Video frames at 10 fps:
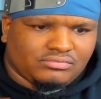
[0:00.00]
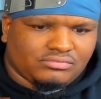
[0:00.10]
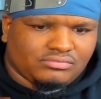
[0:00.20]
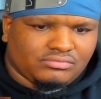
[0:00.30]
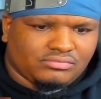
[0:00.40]

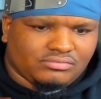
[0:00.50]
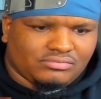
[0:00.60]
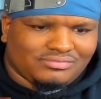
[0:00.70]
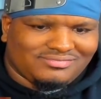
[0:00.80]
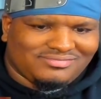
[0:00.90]

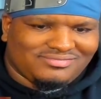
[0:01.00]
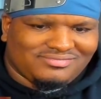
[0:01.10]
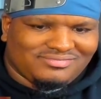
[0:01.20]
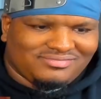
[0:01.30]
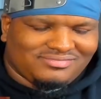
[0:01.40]

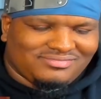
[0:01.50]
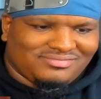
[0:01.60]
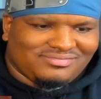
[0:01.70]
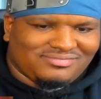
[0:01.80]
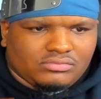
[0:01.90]

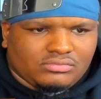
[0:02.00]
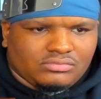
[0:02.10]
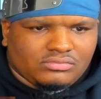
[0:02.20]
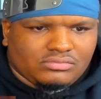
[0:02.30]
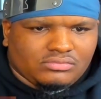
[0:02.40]

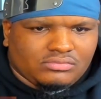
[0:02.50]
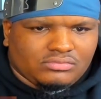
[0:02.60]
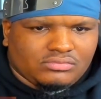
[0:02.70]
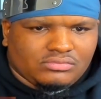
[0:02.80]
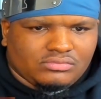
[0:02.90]

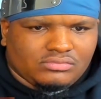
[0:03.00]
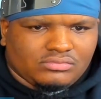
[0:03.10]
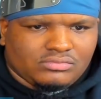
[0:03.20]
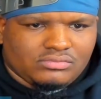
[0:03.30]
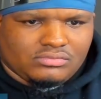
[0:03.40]

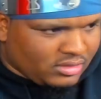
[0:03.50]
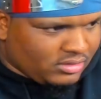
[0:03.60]
(not speaking)